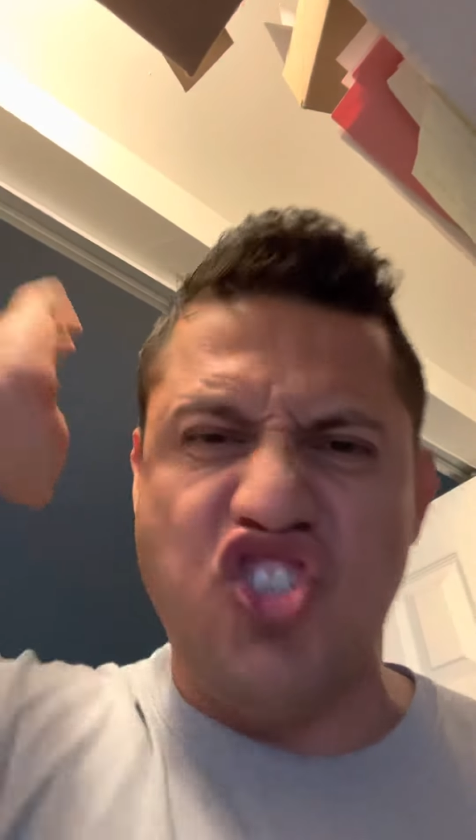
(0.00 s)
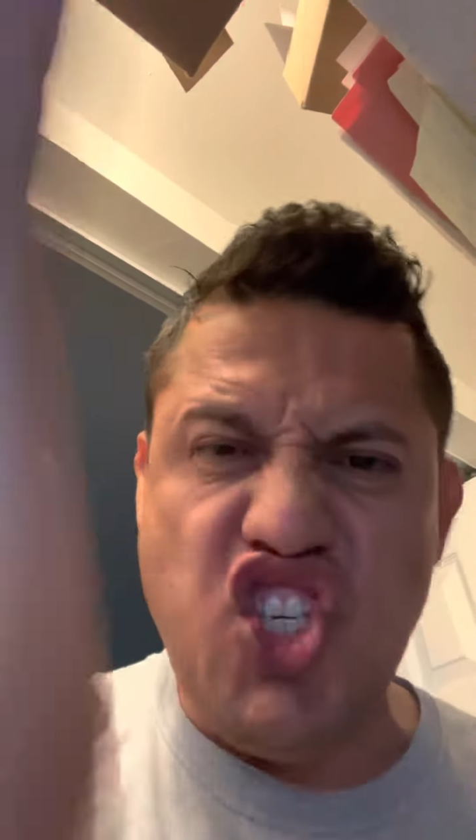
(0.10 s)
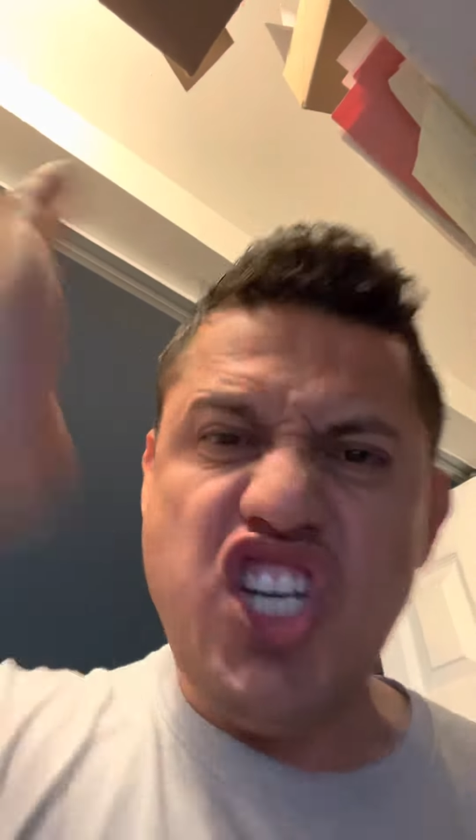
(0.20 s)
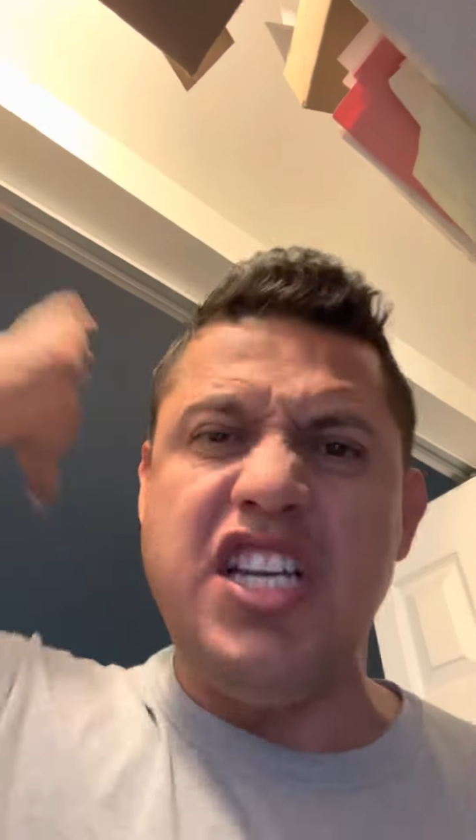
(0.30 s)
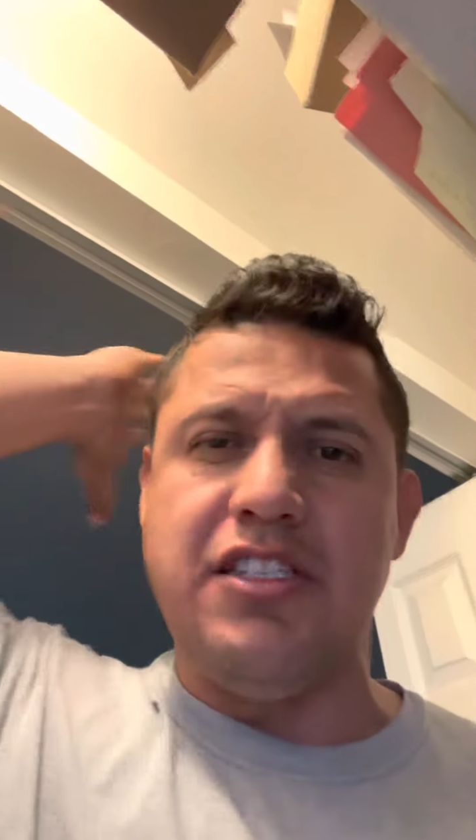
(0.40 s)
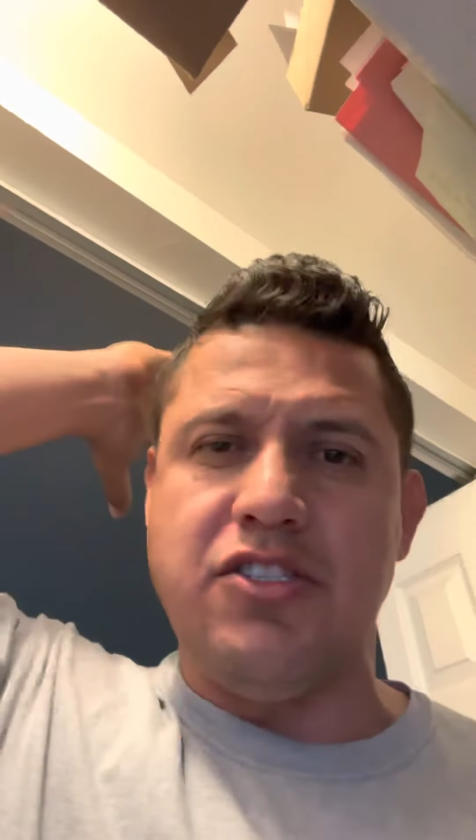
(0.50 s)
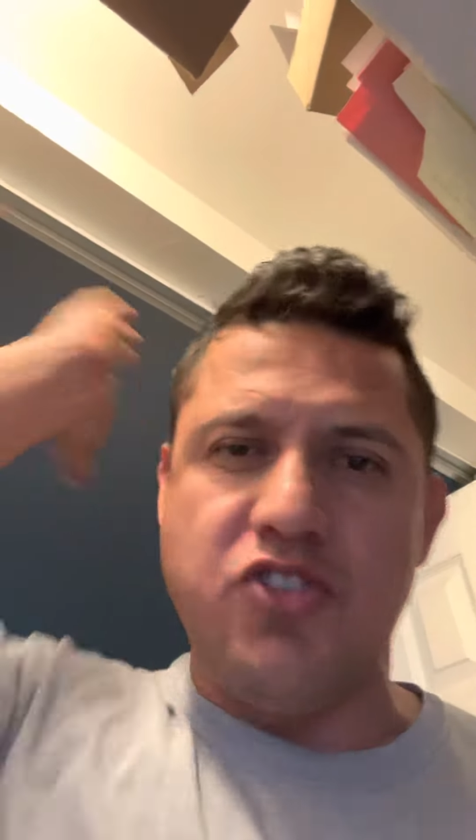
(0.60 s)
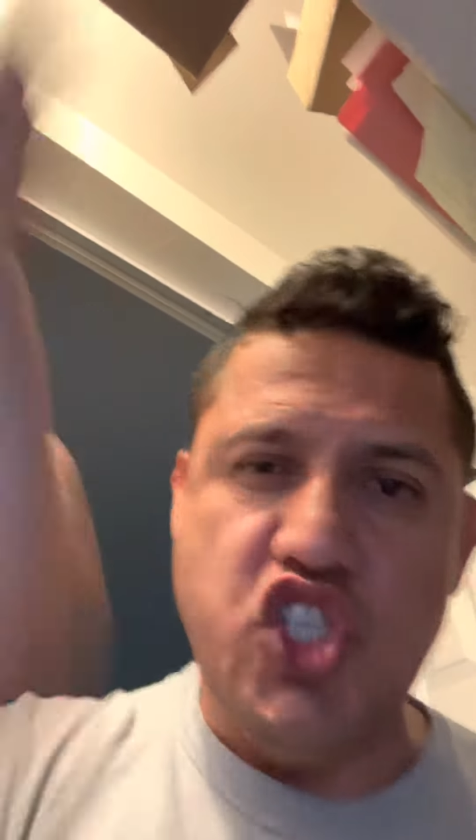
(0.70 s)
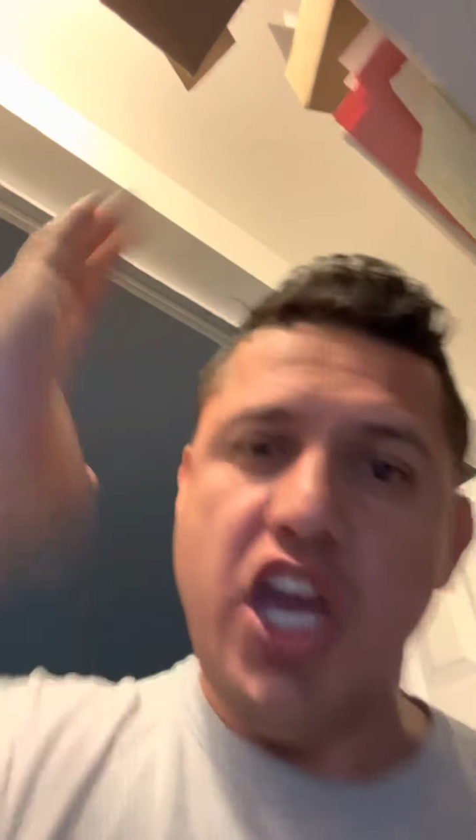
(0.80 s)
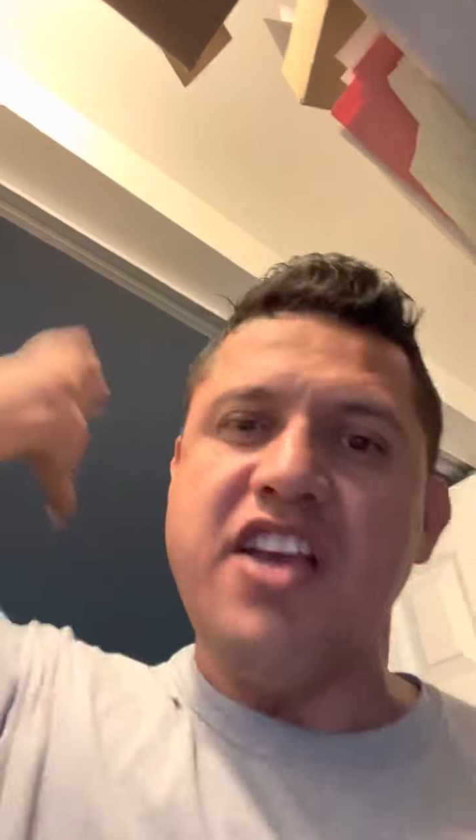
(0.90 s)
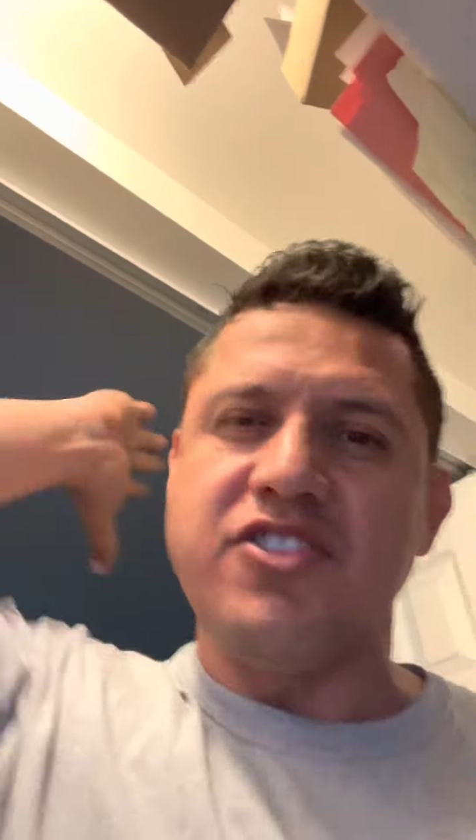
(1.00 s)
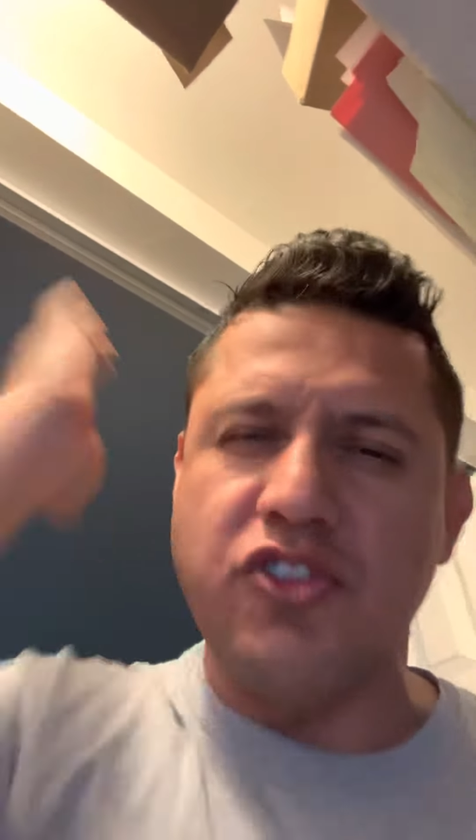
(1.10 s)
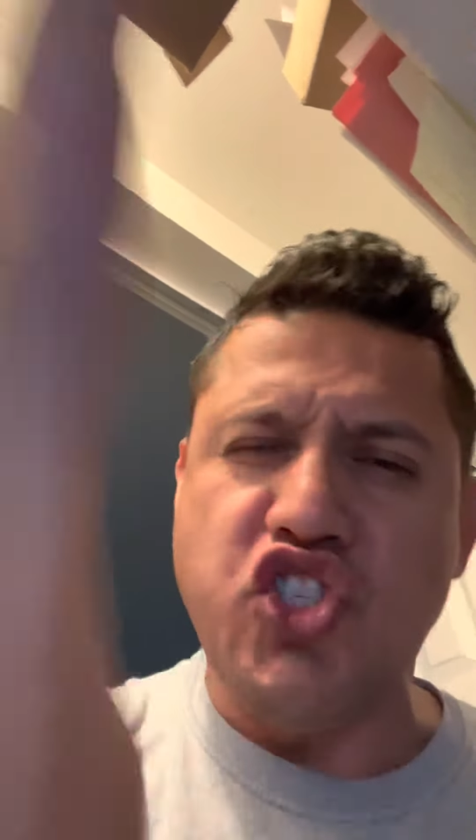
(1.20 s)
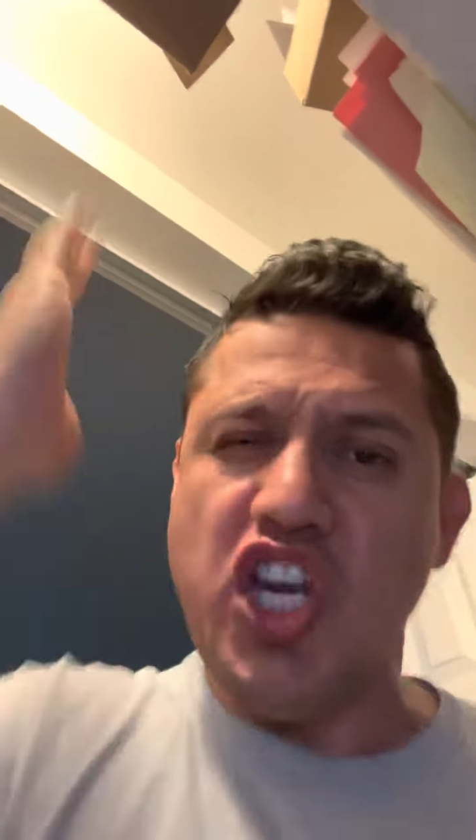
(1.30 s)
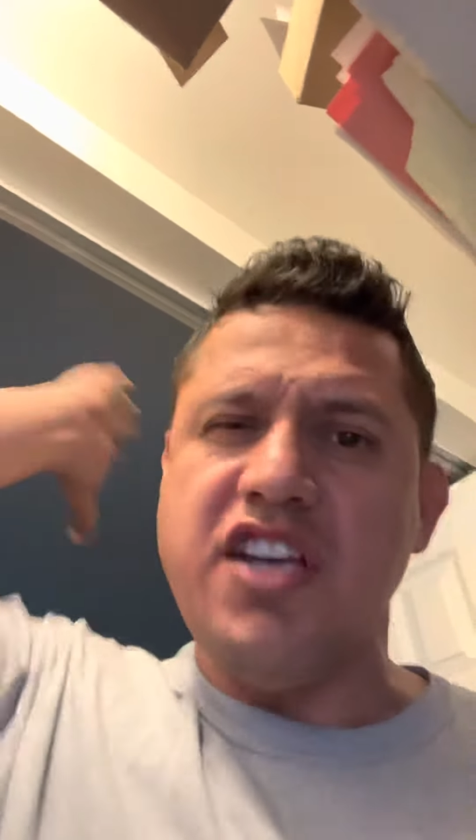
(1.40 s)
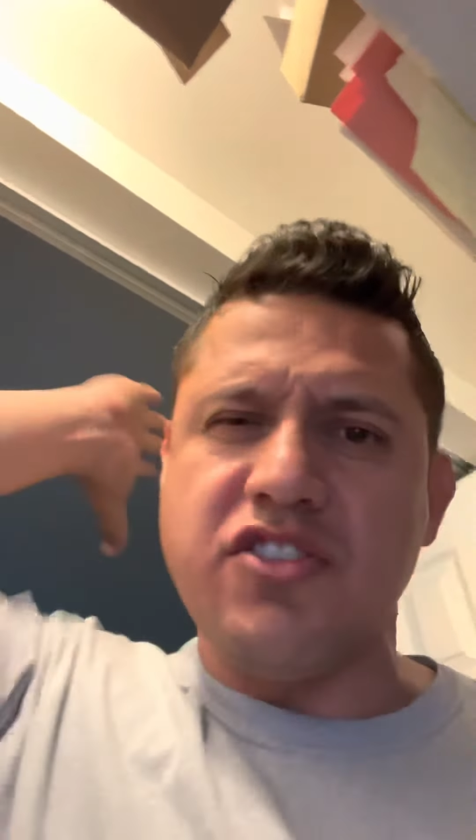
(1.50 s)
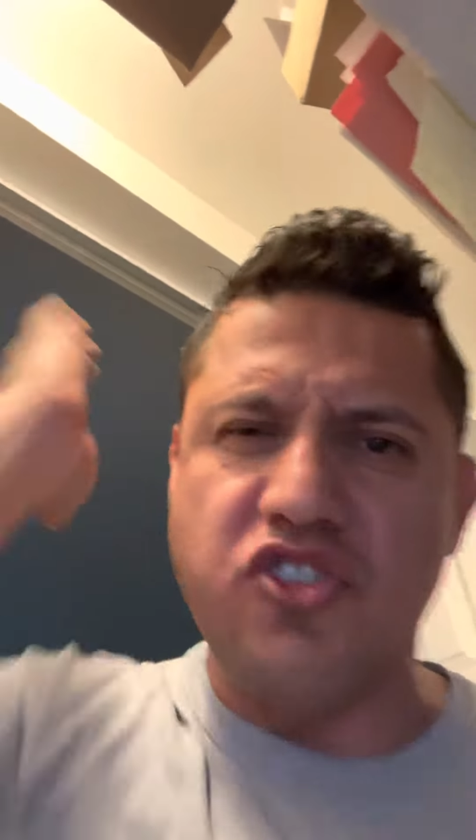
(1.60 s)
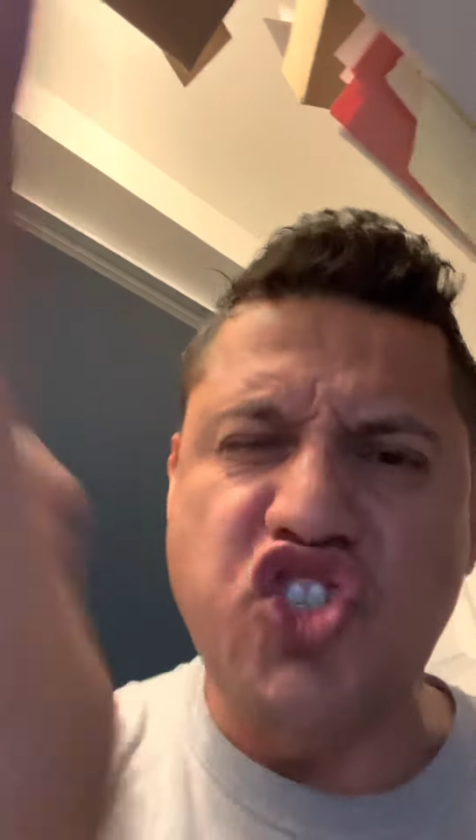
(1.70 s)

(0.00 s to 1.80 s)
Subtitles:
Jesus, Jesus, Jesus,